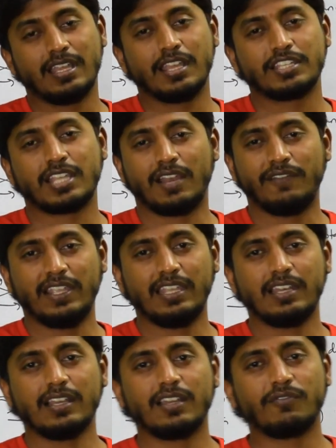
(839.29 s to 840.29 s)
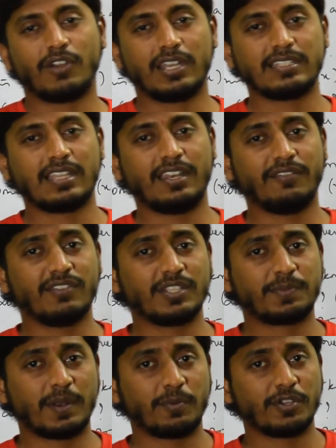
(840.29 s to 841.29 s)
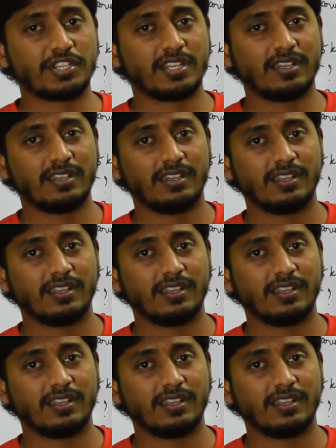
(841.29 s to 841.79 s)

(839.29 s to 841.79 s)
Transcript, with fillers: Shall we learn what is an inverse proportion?